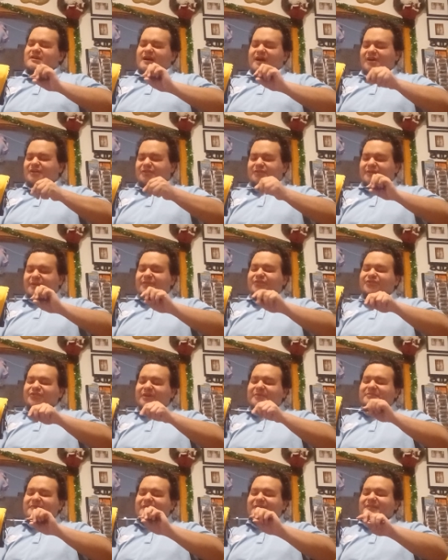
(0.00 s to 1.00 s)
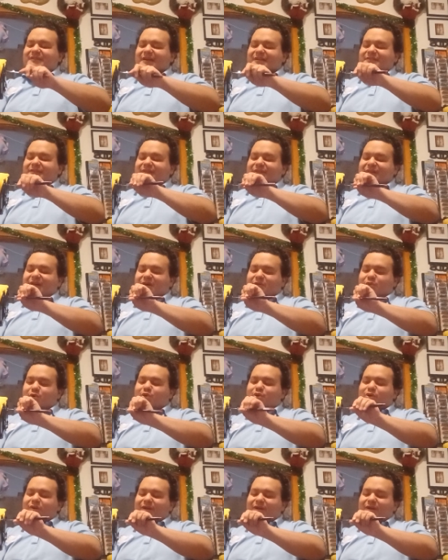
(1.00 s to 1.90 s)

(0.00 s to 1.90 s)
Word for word: I don't know. There's something that does not